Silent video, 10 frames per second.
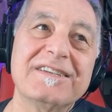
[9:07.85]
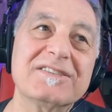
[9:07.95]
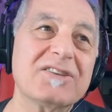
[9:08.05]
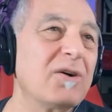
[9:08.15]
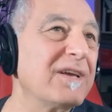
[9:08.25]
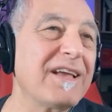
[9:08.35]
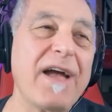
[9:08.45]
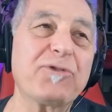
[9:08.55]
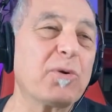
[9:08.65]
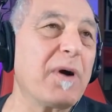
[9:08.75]
So
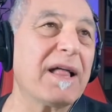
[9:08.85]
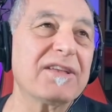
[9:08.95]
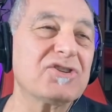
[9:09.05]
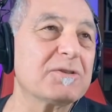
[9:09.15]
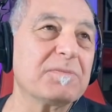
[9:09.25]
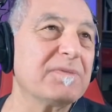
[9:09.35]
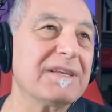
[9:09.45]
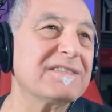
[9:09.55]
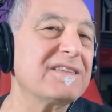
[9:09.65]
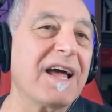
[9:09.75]
after a while,
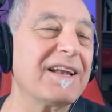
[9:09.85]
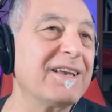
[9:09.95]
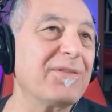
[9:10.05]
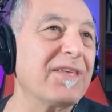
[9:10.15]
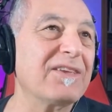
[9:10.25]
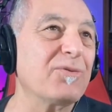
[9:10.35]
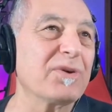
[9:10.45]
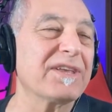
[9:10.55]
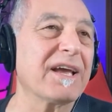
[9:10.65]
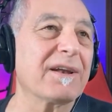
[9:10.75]
it's not anything you
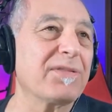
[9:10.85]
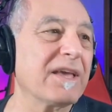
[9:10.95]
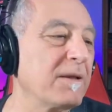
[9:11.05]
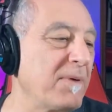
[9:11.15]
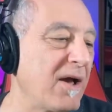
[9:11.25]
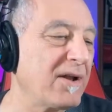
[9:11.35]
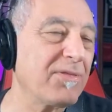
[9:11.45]
really got to think about.